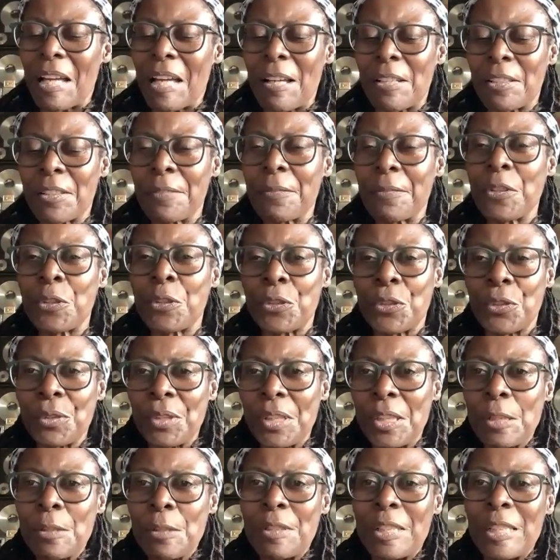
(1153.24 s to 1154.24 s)
out of the
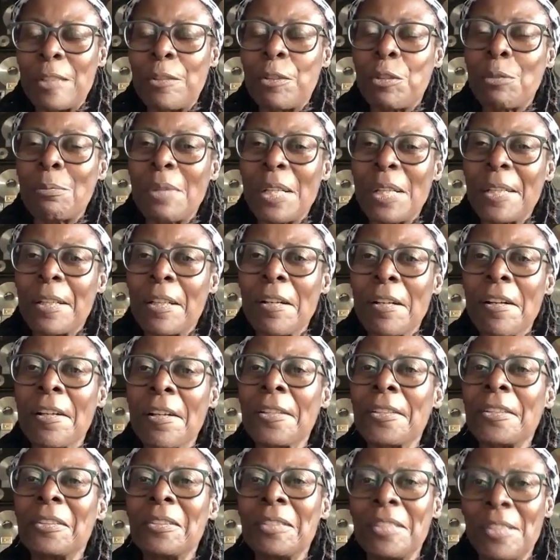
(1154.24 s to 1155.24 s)
studio and into my
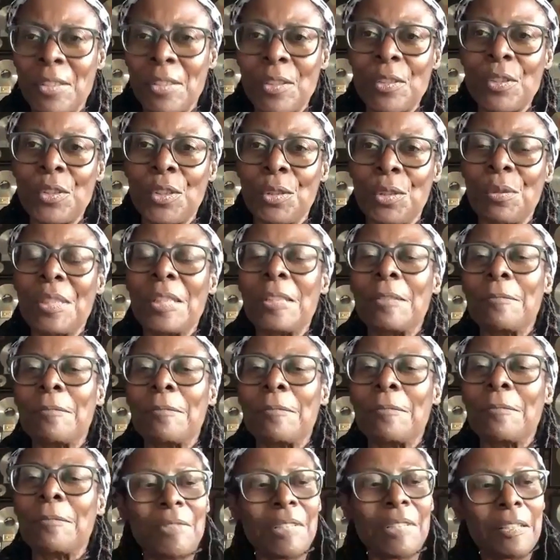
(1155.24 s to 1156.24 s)
car to listen to it,
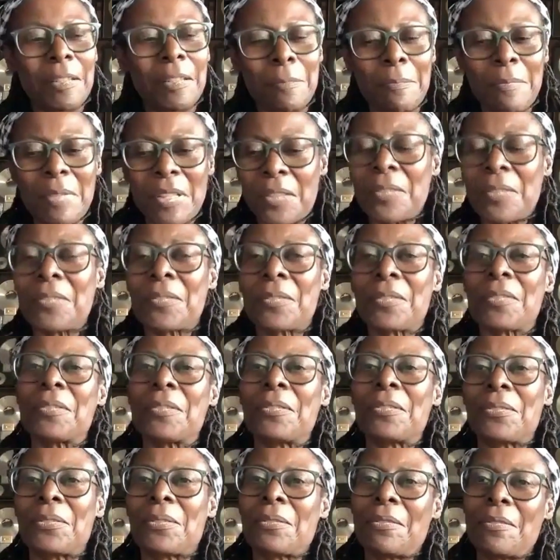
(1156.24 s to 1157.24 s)
the
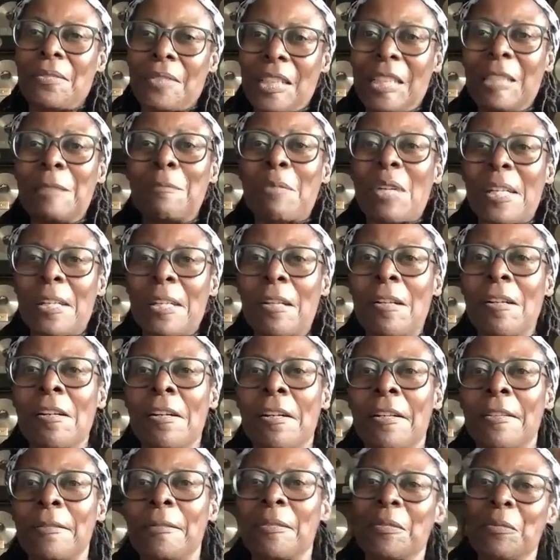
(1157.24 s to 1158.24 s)
mixes in my
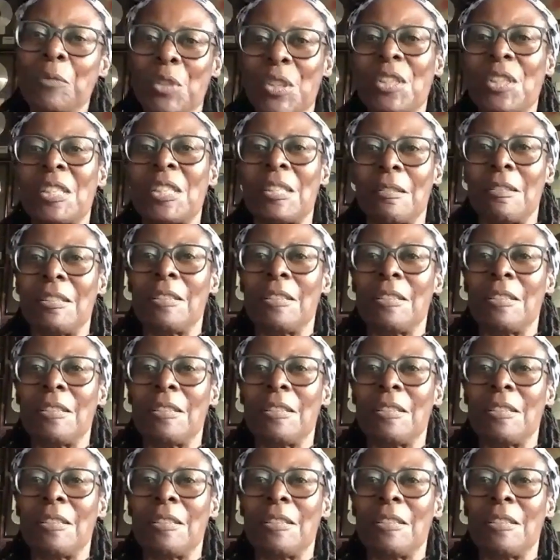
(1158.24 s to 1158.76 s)
car, which is a